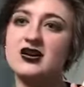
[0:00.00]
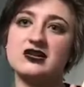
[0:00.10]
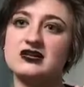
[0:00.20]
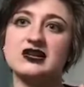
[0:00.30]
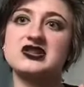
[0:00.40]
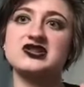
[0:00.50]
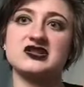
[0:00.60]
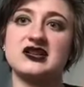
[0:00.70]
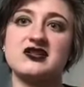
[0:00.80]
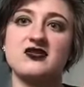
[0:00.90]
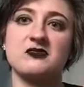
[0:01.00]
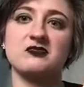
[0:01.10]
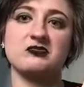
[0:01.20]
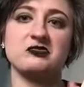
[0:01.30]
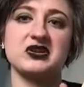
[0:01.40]
literally
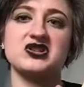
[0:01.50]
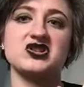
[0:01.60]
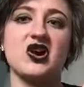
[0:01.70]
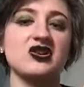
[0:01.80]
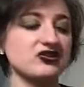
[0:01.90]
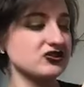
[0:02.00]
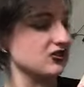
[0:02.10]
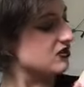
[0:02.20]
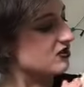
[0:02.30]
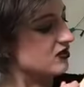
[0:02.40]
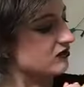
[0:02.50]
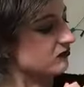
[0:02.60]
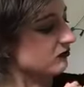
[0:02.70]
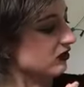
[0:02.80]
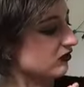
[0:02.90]
be shocked
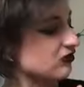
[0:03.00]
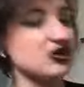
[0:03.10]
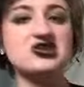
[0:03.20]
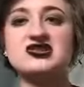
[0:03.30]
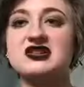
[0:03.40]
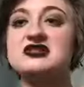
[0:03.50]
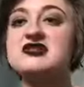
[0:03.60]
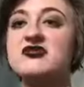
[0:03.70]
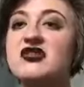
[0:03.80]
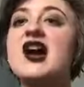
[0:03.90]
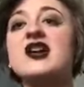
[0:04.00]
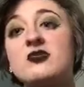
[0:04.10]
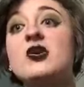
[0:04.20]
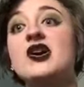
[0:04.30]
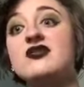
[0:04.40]
because literally that is
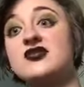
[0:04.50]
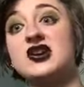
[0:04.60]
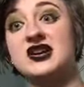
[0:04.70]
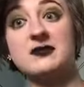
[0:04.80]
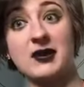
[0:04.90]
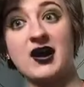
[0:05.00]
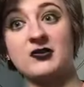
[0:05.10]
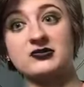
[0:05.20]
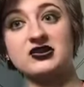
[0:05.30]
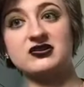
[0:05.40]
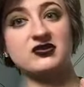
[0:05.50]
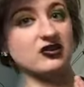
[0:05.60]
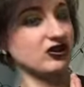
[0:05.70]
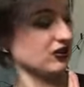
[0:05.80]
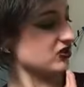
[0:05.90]
worth £30.
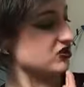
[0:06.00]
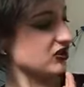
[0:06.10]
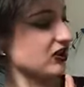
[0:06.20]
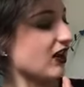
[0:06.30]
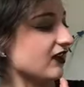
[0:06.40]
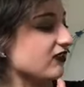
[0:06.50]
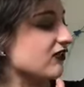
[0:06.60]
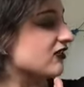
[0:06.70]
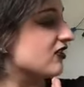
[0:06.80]
Literally guys.